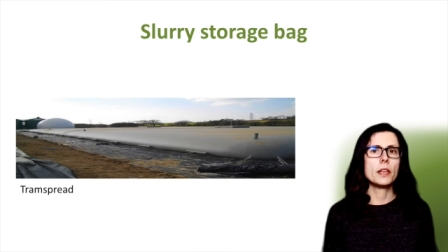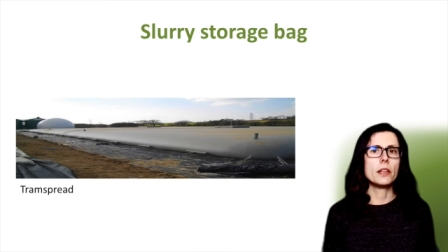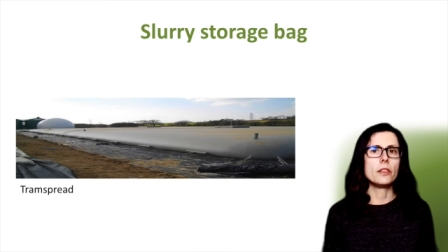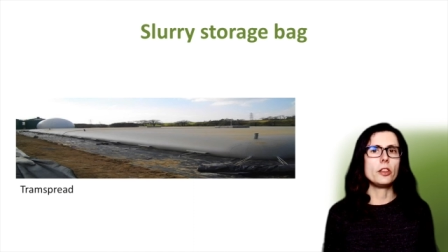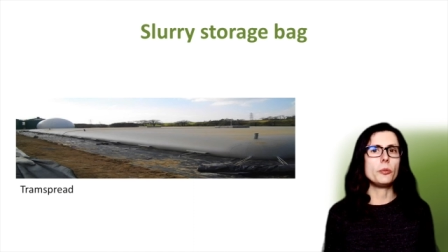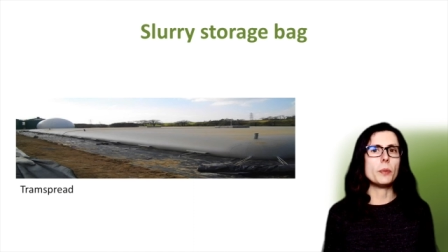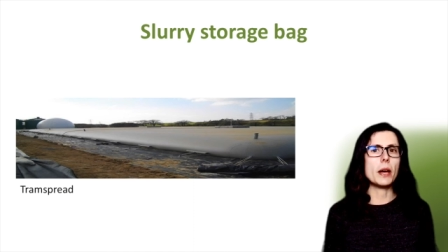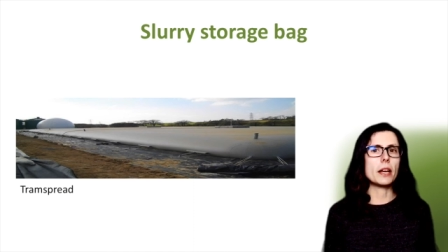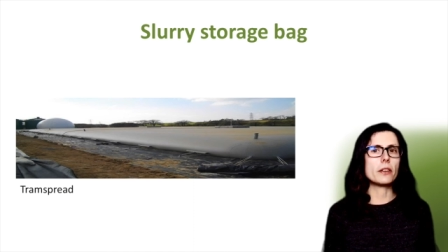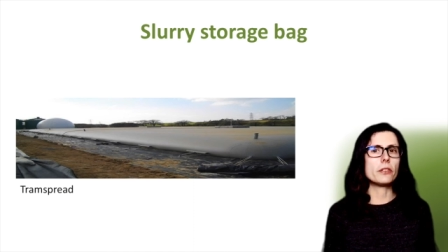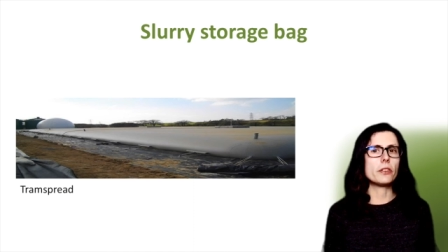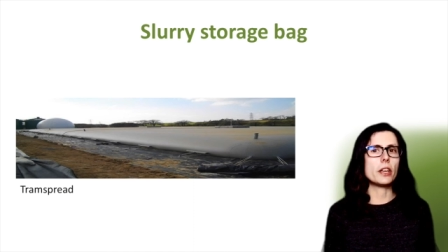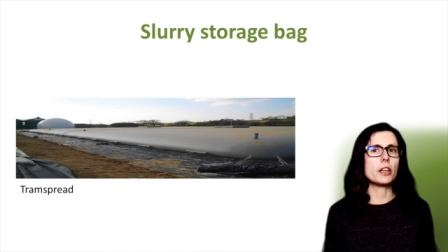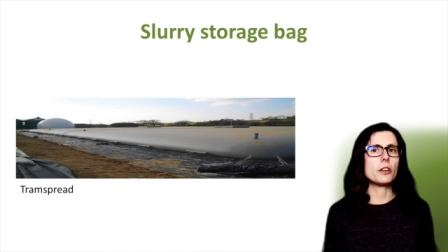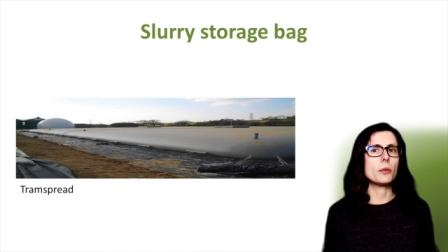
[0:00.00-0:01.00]
These bags
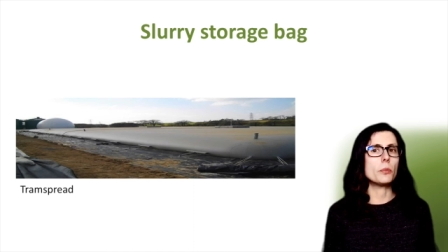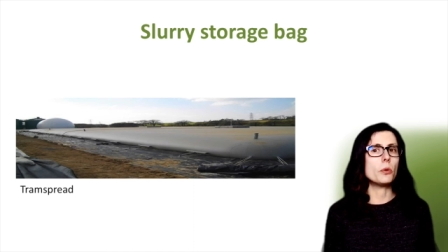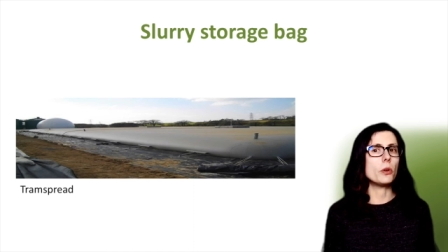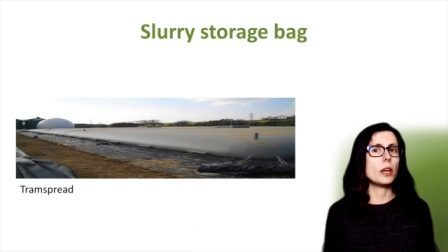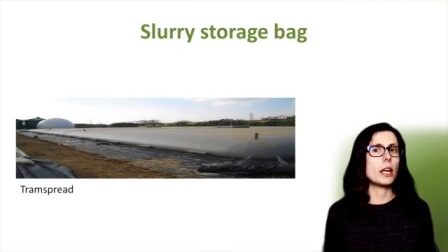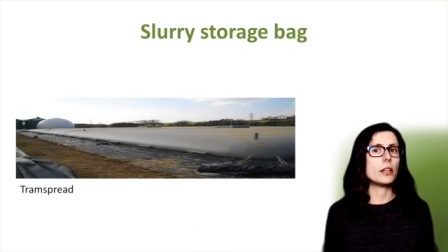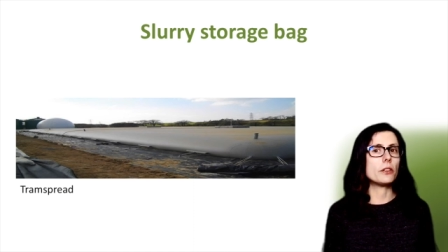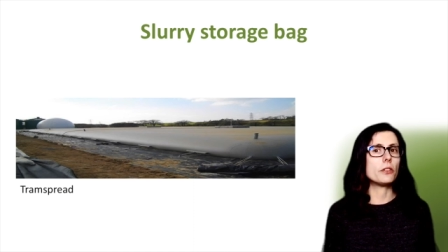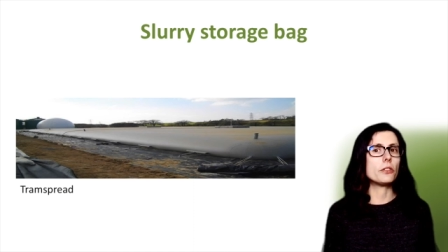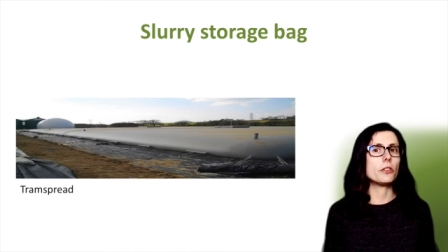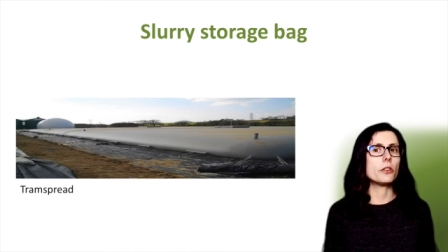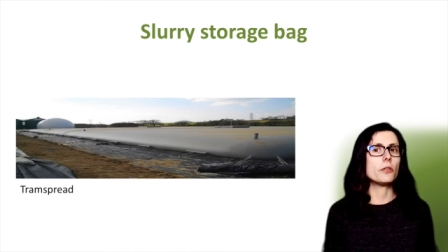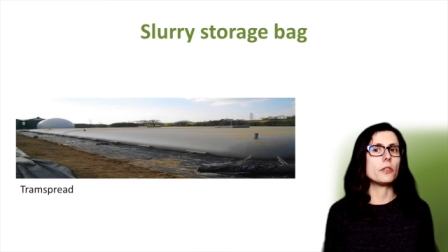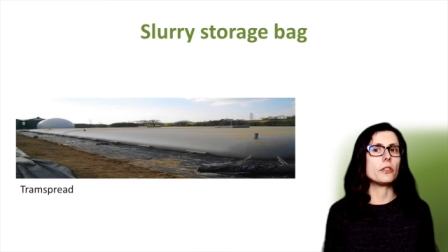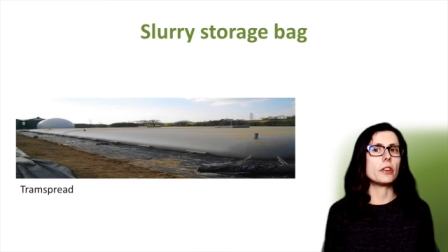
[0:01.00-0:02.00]
take up more land
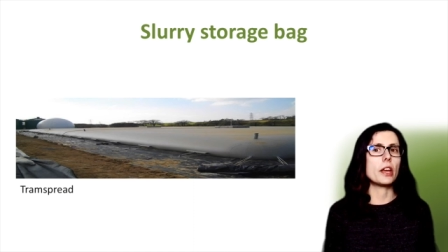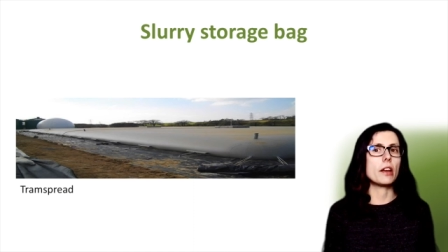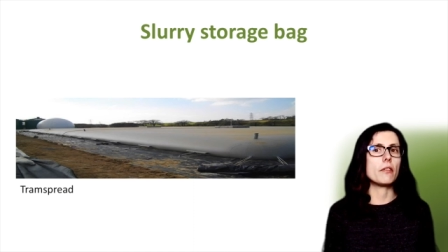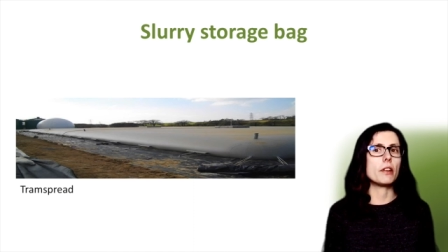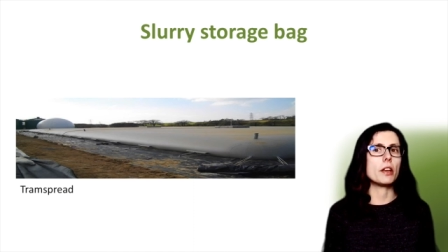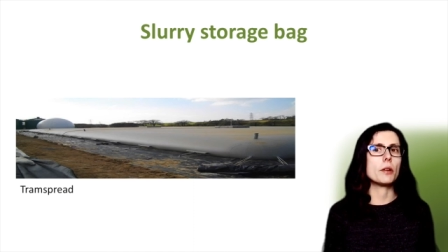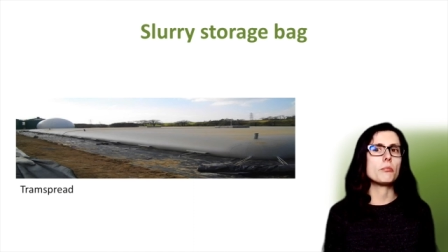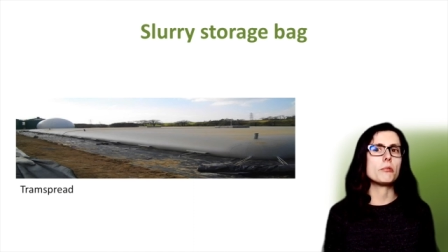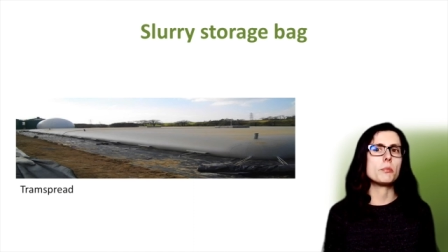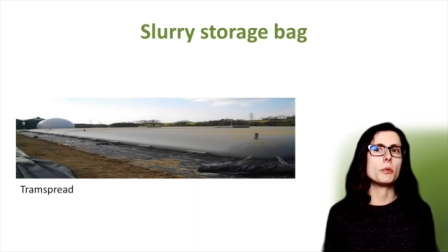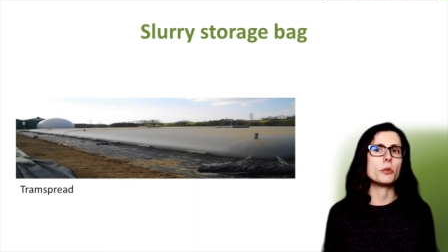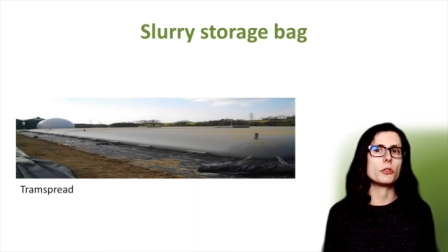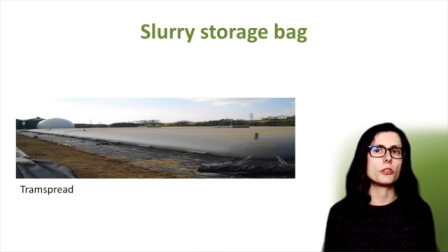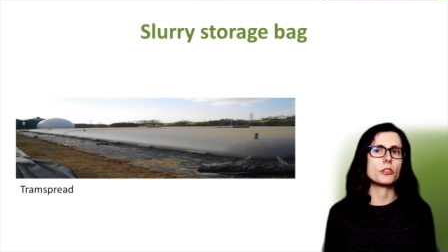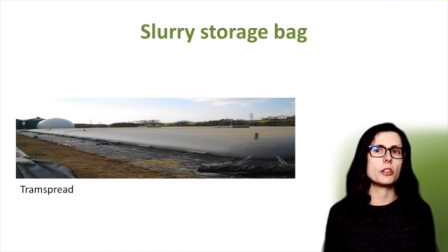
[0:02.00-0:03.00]
surface area
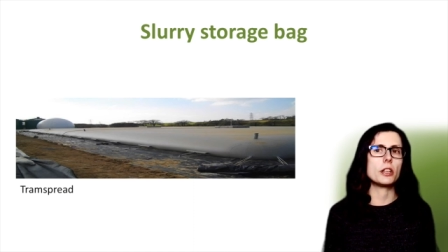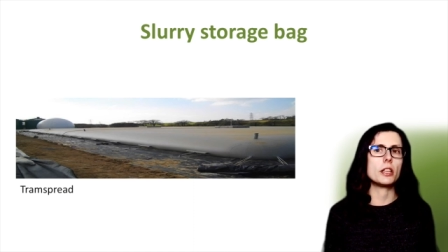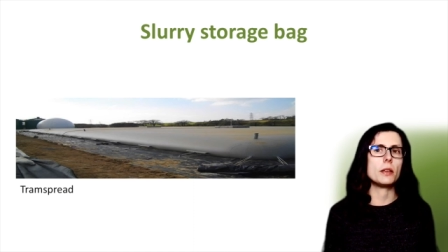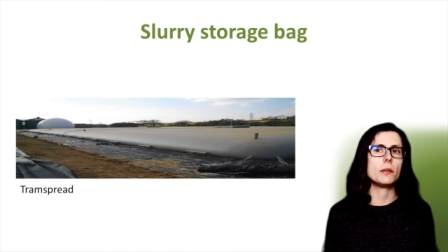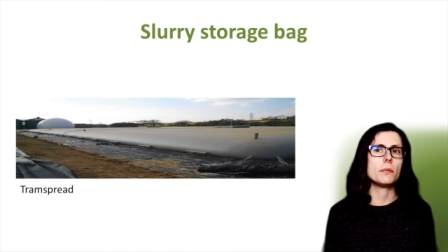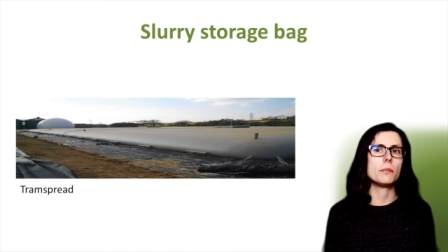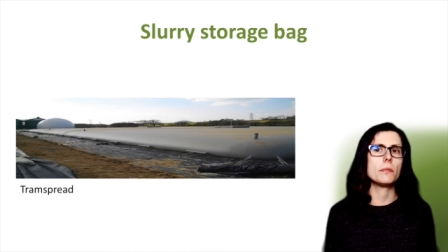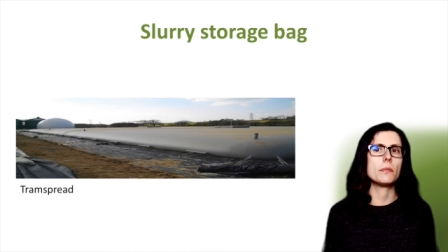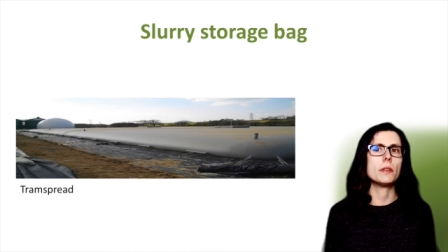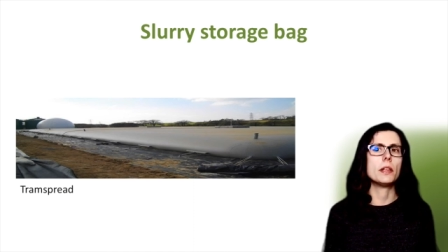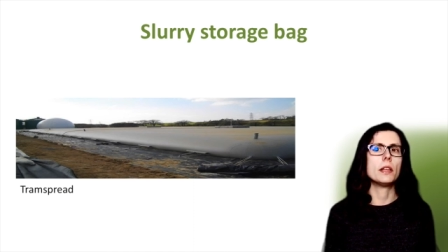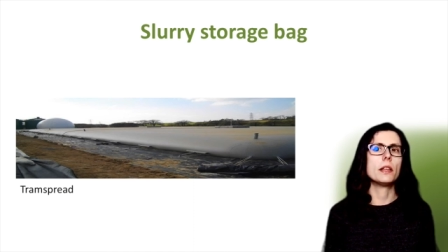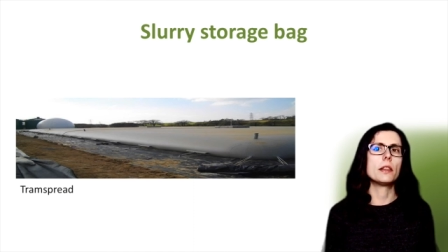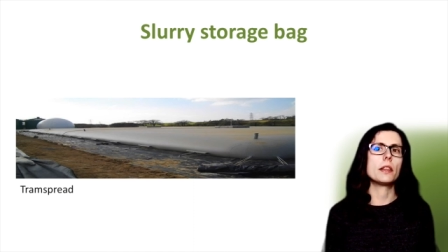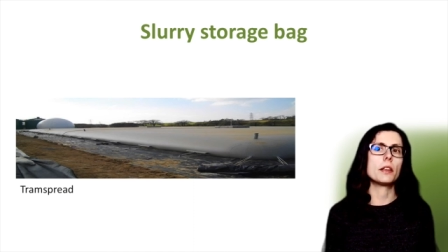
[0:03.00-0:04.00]
proportionally
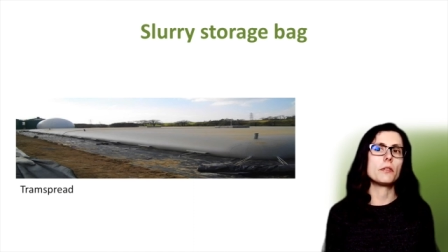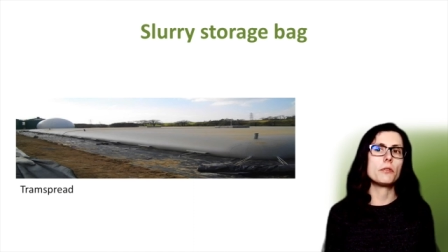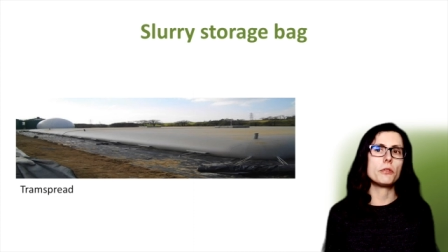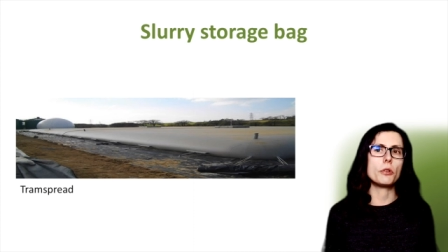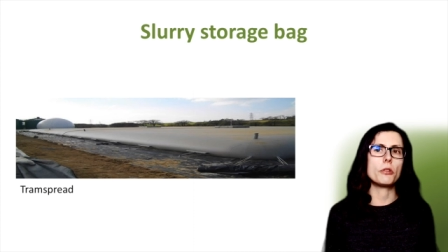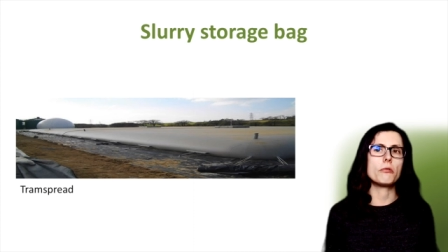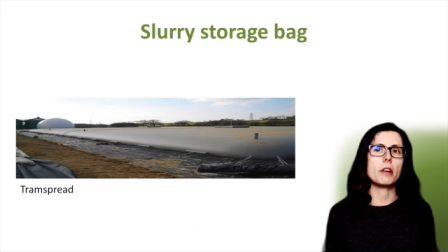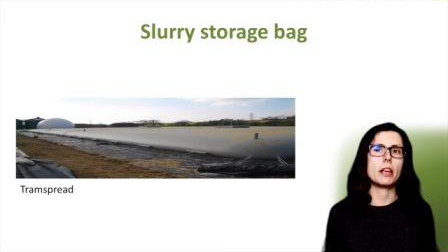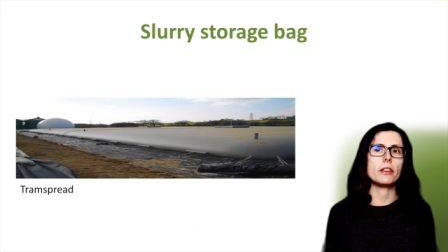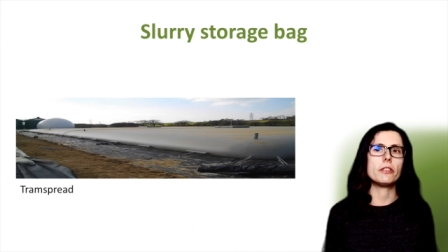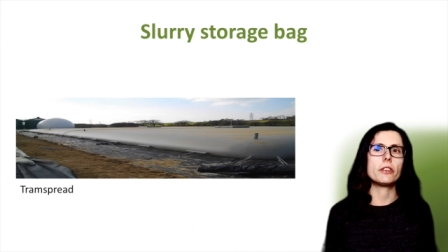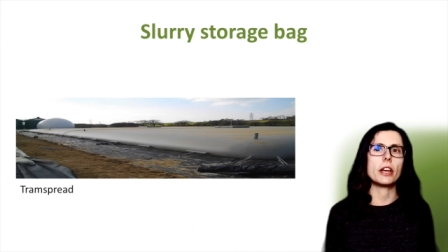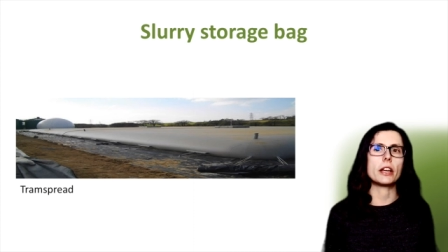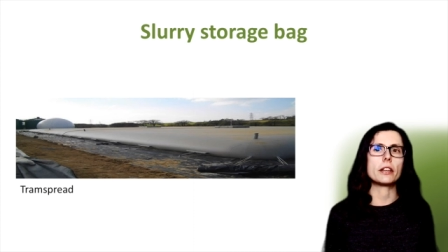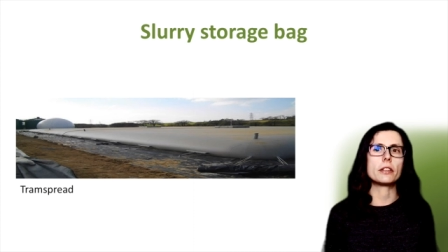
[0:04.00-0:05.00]
than for a raised
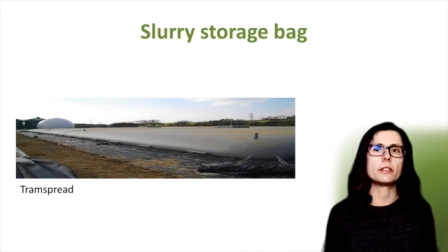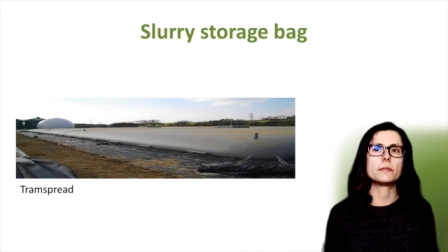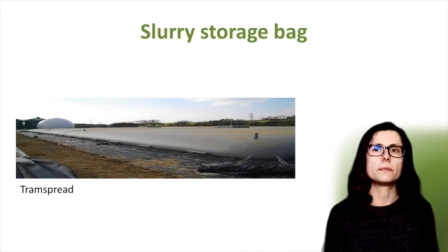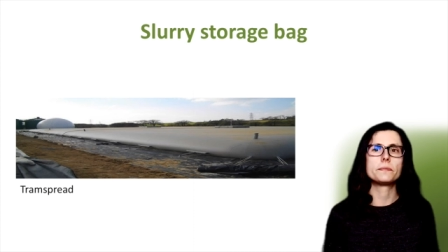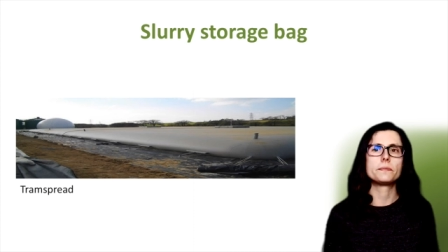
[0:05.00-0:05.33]
tank.